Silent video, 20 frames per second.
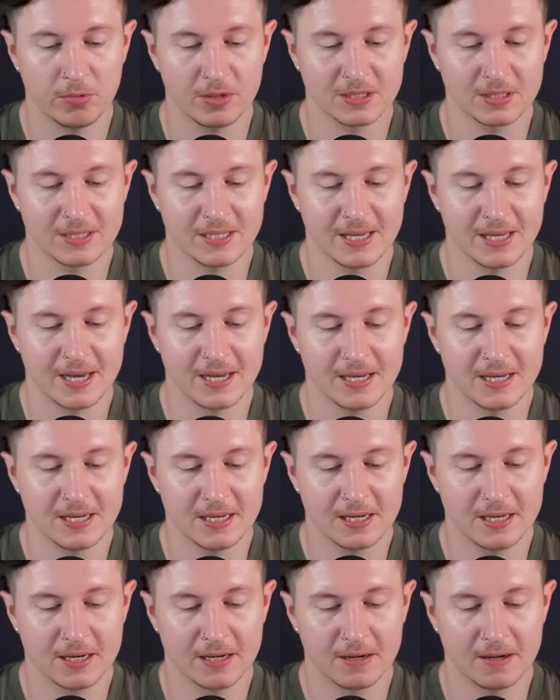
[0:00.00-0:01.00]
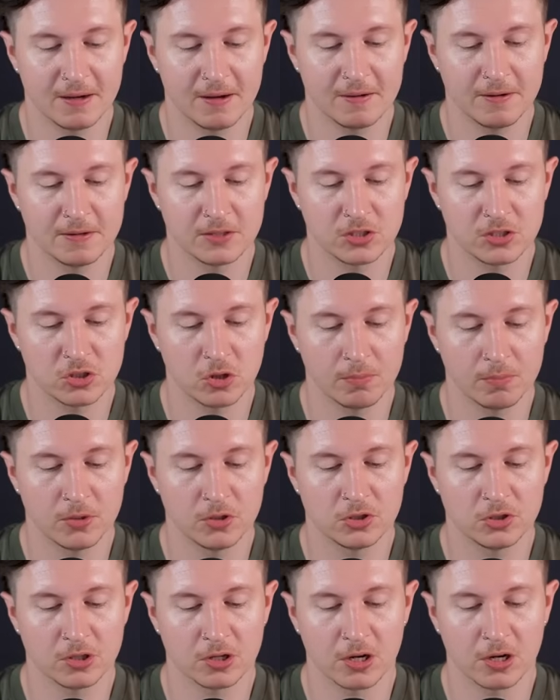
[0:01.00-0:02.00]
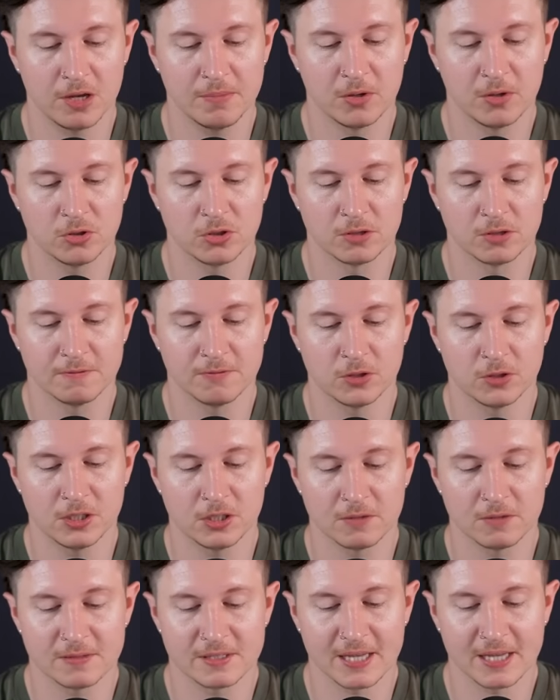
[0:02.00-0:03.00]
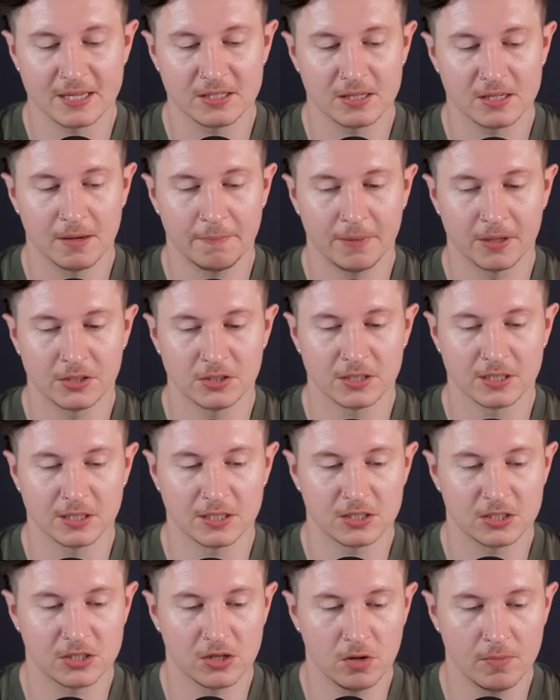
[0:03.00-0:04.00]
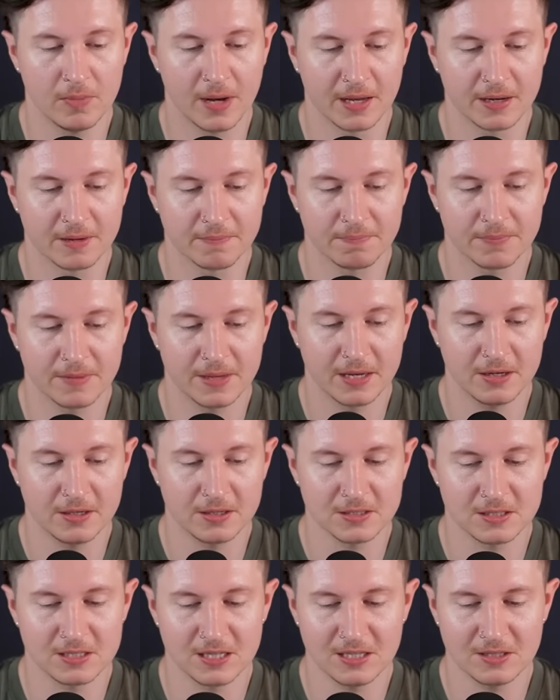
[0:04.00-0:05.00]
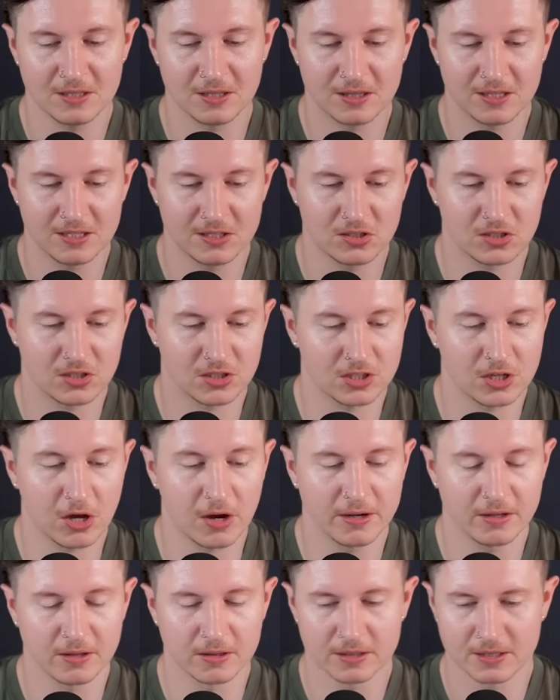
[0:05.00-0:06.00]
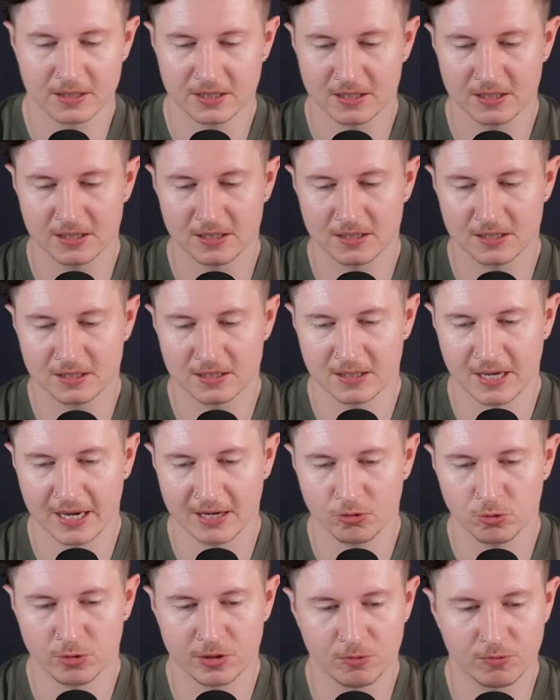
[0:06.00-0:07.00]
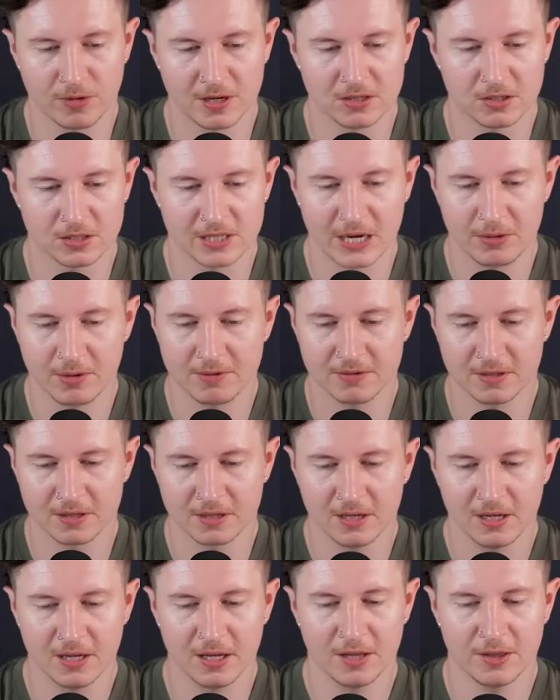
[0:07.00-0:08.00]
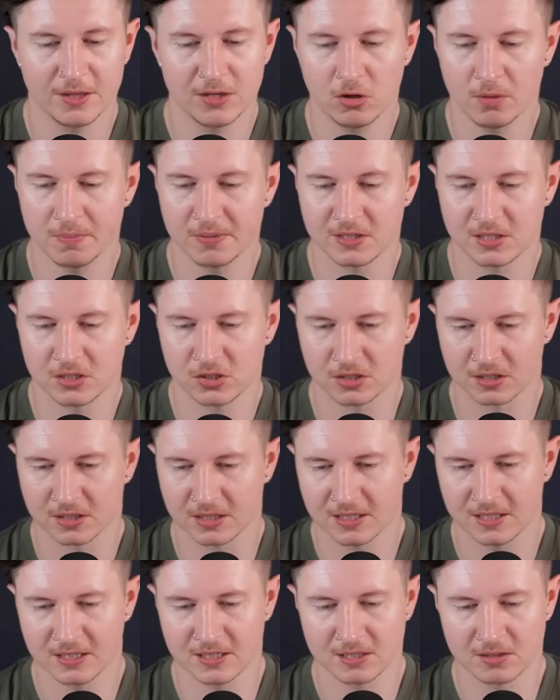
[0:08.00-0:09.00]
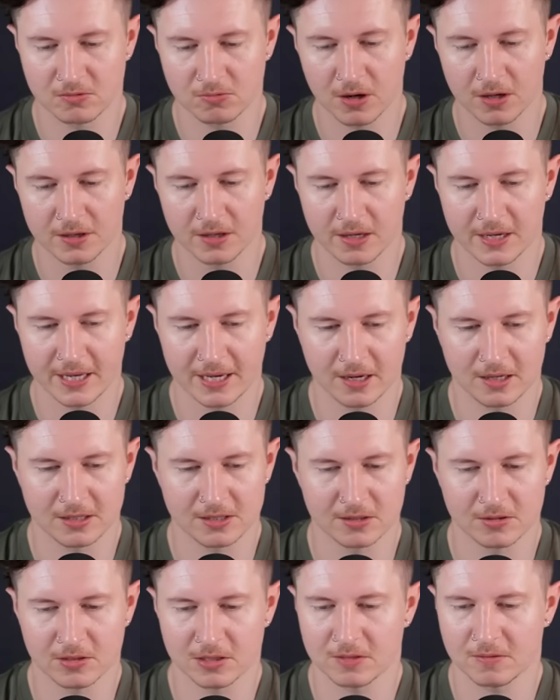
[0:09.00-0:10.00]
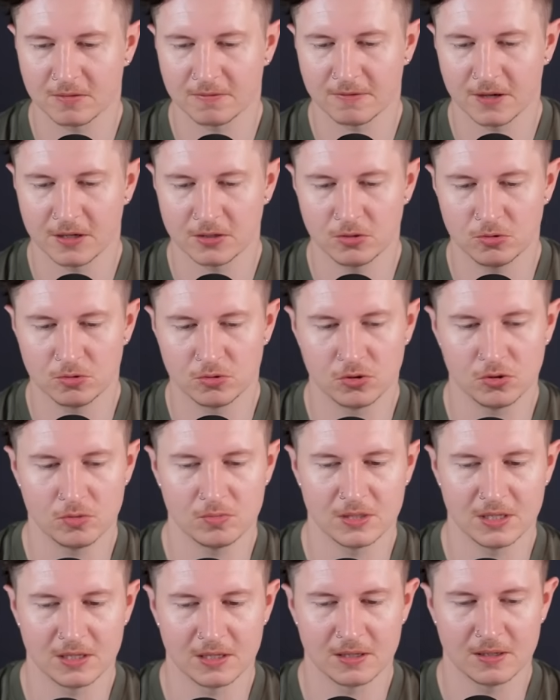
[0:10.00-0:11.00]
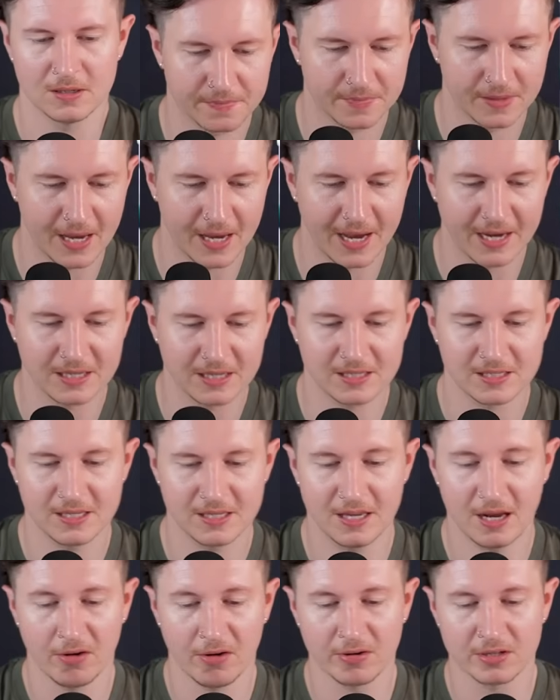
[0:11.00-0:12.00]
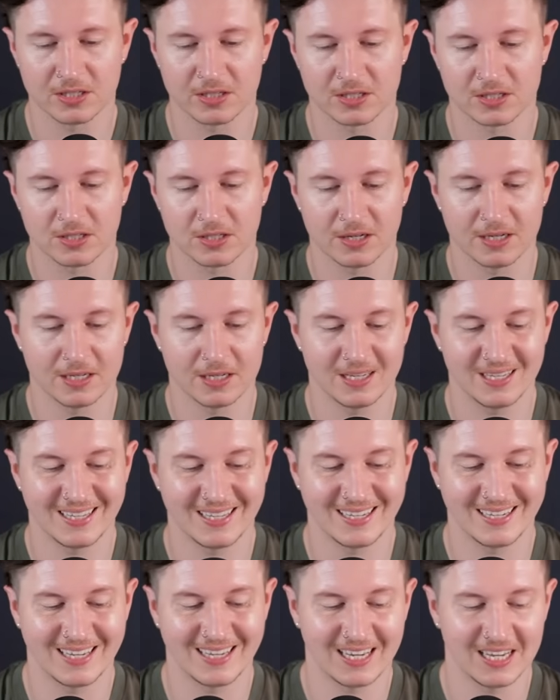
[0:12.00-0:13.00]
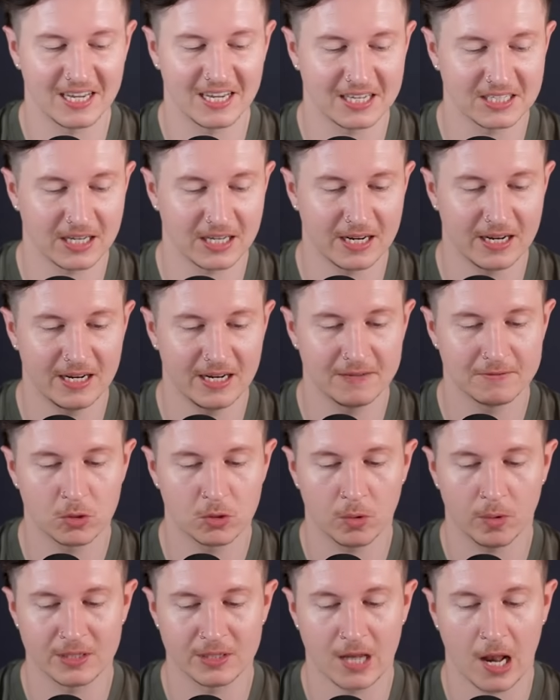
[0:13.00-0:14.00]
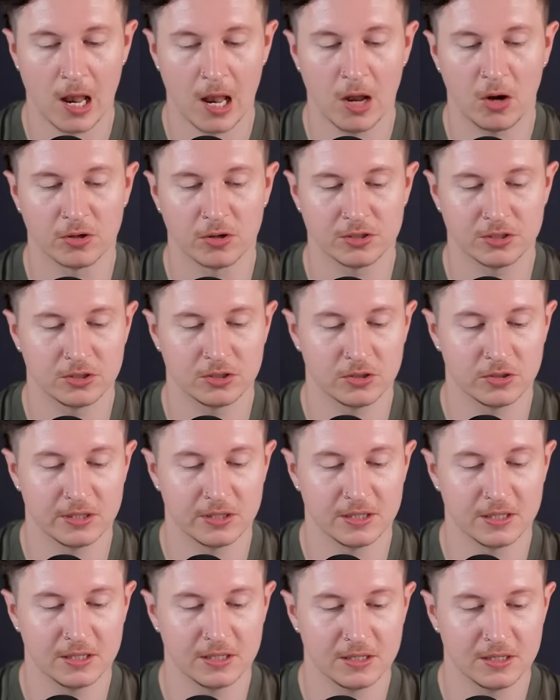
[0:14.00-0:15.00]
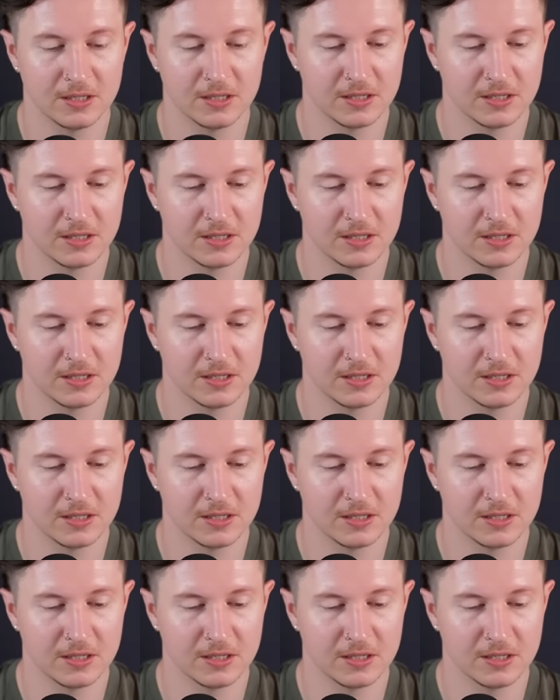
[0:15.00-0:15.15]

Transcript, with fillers: we can see a stop motion, clay motion footage of Santa punching a snowman. And you can see that this style is accurately rendered. However, the composition is rather lackluster. It's far too zoomed in. And the character design uh, actually leaves quite a lot to the